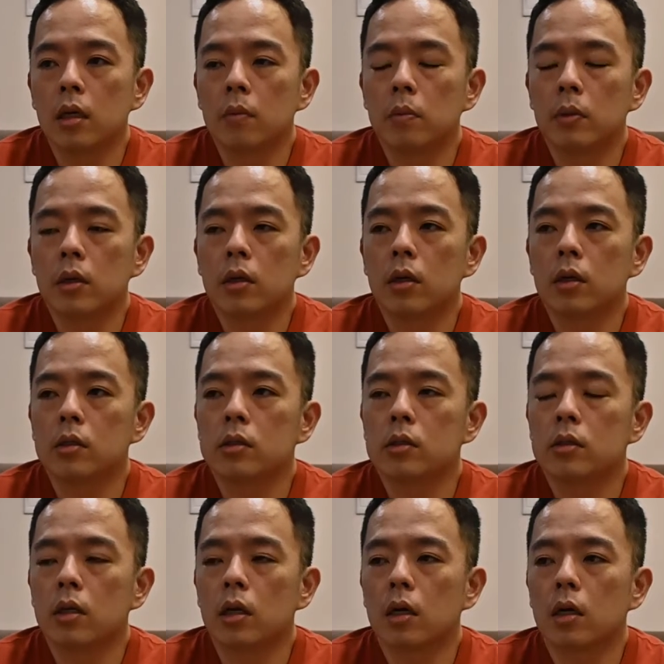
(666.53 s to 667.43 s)
Because
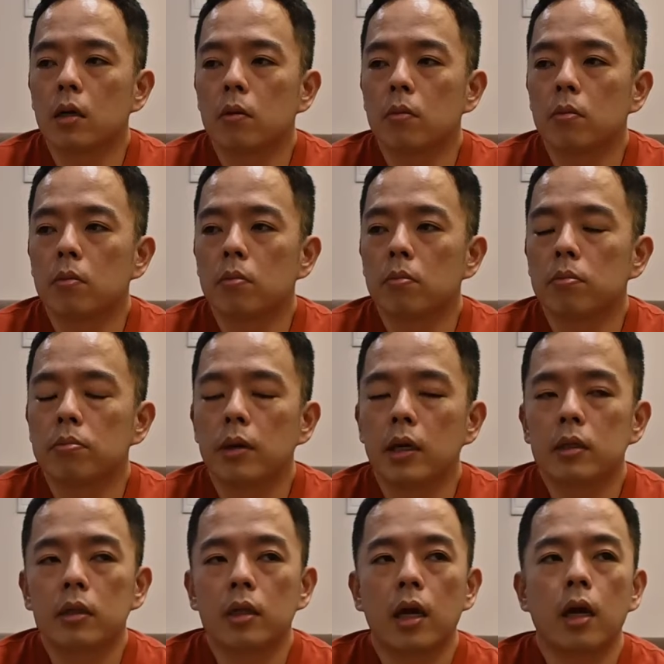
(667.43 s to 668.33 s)

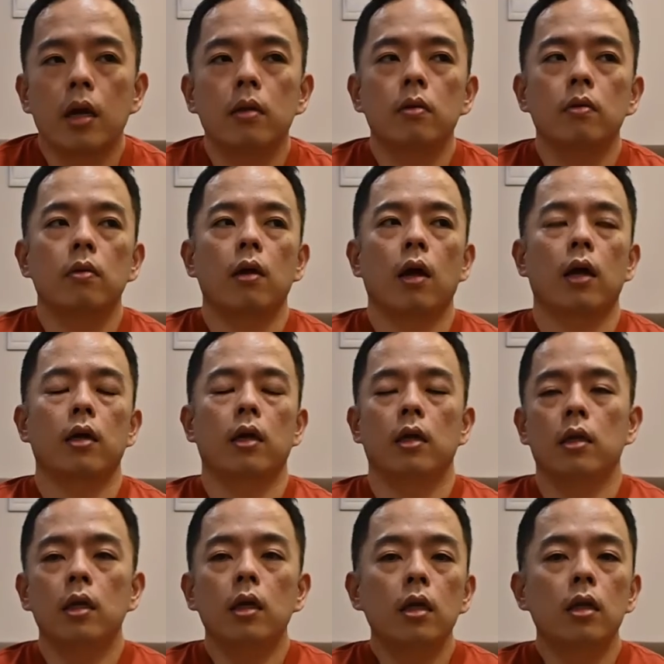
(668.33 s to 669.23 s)
back then I
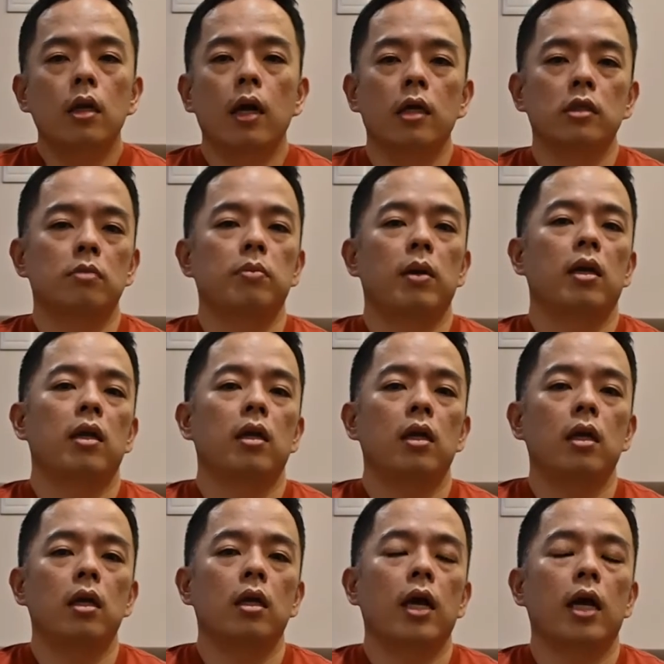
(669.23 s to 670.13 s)
can eat as
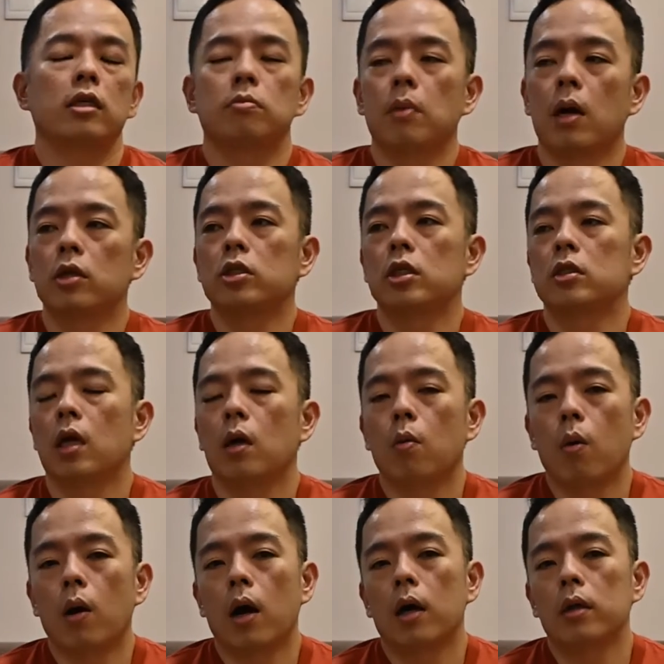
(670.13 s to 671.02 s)
much as I
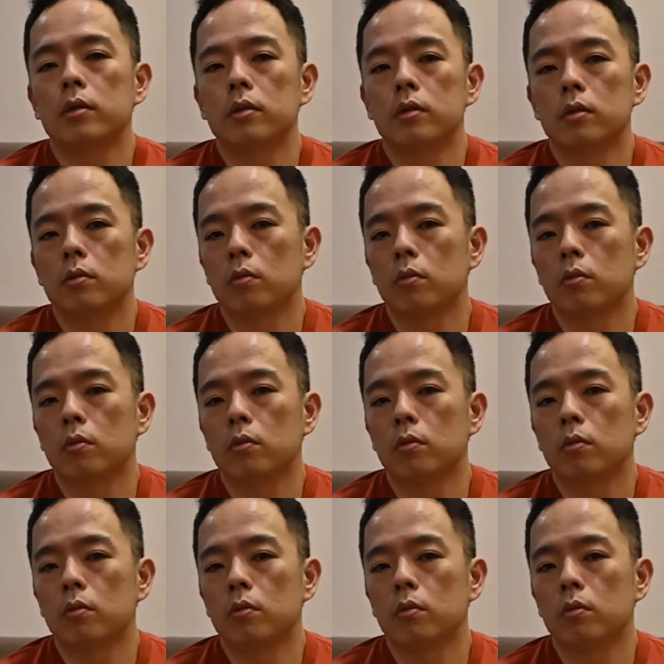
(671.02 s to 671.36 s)
want,